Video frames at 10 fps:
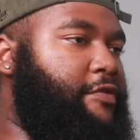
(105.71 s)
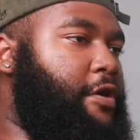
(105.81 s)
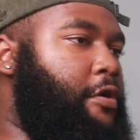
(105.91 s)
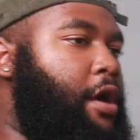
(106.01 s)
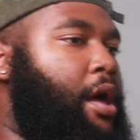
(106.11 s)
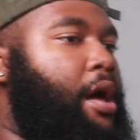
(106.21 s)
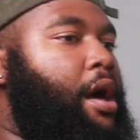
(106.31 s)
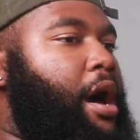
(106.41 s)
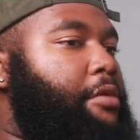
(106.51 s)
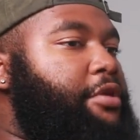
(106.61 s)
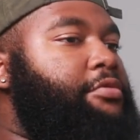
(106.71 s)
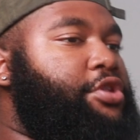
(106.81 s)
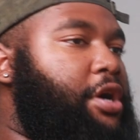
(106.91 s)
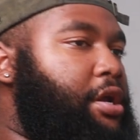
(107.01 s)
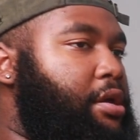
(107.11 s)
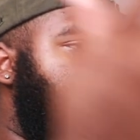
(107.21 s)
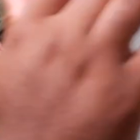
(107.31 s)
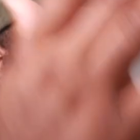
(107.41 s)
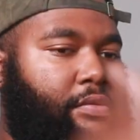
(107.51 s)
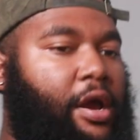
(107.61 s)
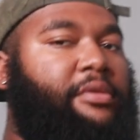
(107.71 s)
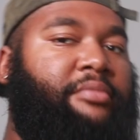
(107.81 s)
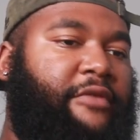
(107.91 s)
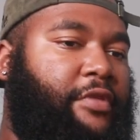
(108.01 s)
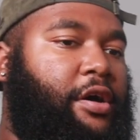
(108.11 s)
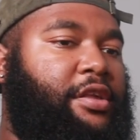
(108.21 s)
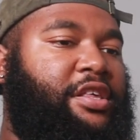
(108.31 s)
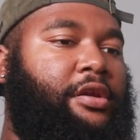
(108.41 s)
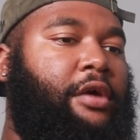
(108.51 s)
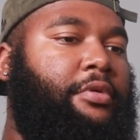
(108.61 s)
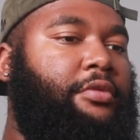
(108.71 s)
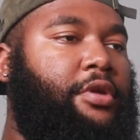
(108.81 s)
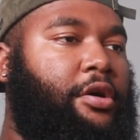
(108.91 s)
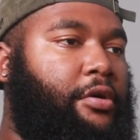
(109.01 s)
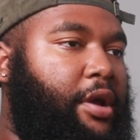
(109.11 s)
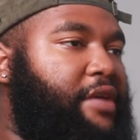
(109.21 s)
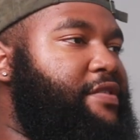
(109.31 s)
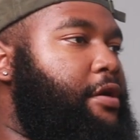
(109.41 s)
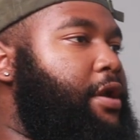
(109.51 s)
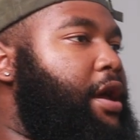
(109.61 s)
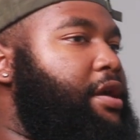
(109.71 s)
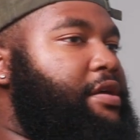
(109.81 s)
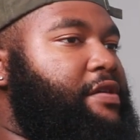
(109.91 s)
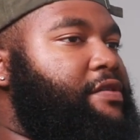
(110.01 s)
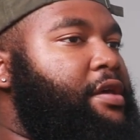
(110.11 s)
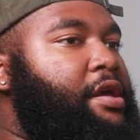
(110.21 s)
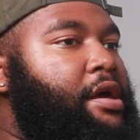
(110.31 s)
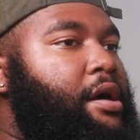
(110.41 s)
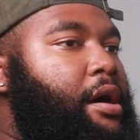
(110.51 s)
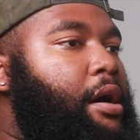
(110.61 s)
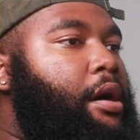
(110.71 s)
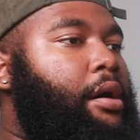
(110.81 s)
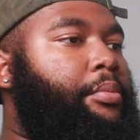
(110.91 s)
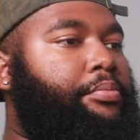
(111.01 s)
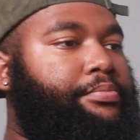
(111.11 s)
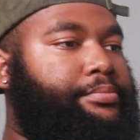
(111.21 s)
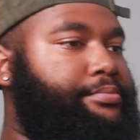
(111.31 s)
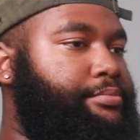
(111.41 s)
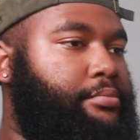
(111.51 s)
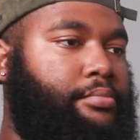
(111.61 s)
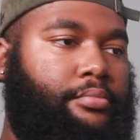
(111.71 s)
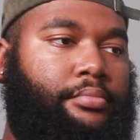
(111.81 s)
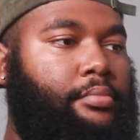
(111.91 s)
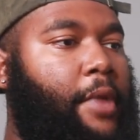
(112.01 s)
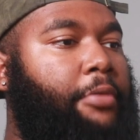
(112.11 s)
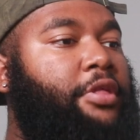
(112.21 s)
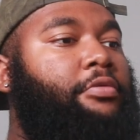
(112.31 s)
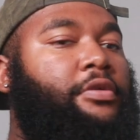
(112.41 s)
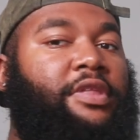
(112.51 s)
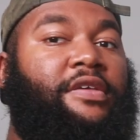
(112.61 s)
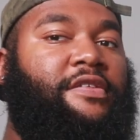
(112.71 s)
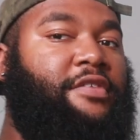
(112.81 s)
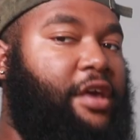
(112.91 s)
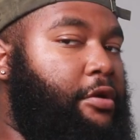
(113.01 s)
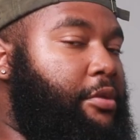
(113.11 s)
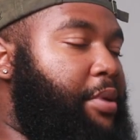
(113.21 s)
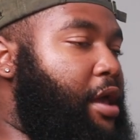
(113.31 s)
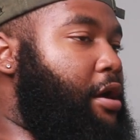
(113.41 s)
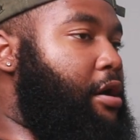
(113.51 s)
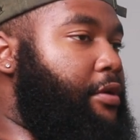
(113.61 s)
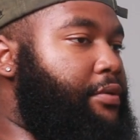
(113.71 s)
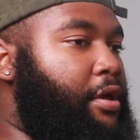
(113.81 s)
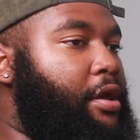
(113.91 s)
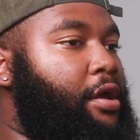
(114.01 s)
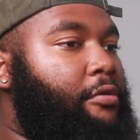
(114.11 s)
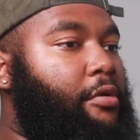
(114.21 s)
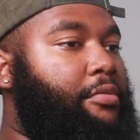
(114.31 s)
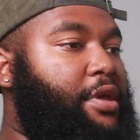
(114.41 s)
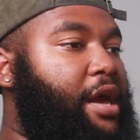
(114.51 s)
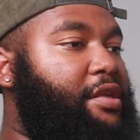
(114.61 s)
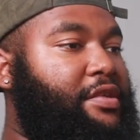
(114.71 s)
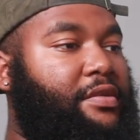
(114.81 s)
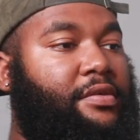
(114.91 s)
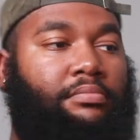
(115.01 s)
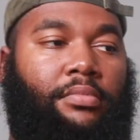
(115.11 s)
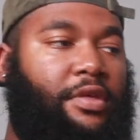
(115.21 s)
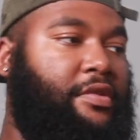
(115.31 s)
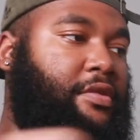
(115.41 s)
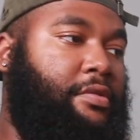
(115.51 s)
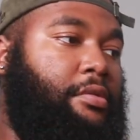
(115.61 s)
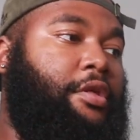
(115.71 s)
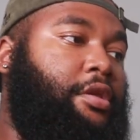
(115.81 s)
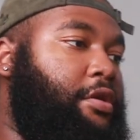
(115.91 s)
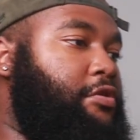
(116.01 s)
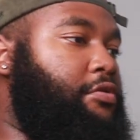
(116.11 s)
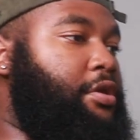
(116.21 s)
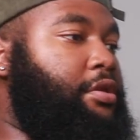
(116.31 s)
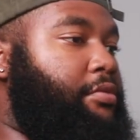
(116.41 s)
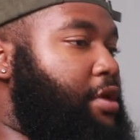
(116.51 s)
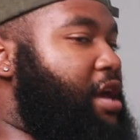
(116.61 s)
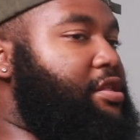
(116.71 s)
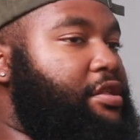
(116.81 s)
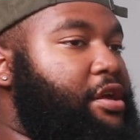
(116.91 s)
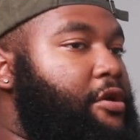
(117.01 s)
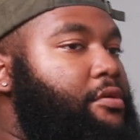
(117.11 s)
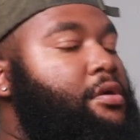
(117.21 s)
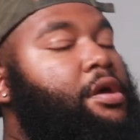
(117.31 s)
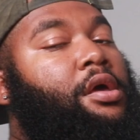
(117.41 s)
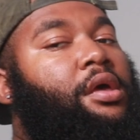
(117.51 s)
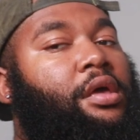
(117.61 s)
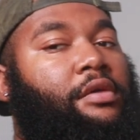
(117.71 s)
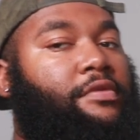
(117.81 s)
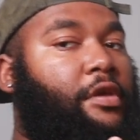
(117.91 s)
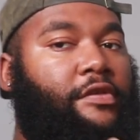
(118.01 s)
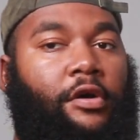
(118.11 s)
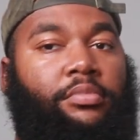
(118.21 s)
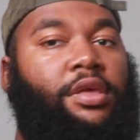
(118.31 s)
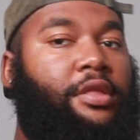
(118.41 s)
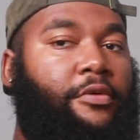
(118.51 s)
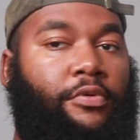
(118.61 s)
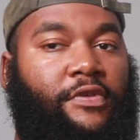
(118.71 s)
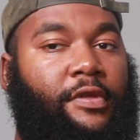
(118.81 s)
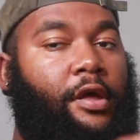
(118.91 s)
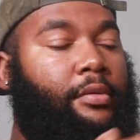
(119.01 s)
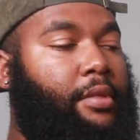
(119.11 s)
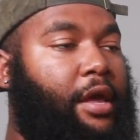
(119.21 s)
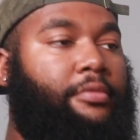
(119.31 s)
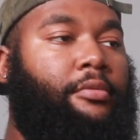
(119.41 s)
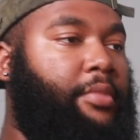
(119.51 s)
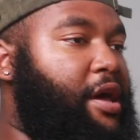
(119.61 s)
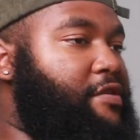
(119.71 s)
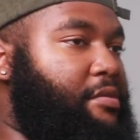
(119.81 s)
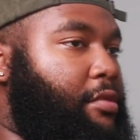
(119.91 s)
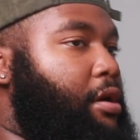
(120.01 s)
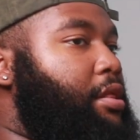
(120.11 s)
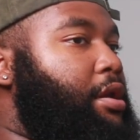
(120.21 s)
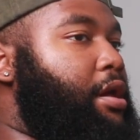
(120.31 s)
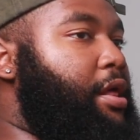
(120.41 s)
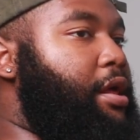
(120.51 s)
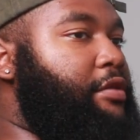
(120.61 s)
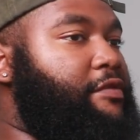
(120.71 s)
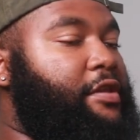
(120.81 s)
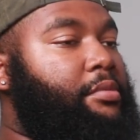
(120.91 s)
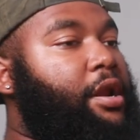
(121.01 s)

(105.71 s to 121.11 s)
So I really want y'all to subscribe to my vlog channel. I really want to go crazy on that because um, I really want this channel to pay off we're reactions. This is literally a strictly a reaction channel. It's, it's gonna be different stuff like from basketball and all that other stuff.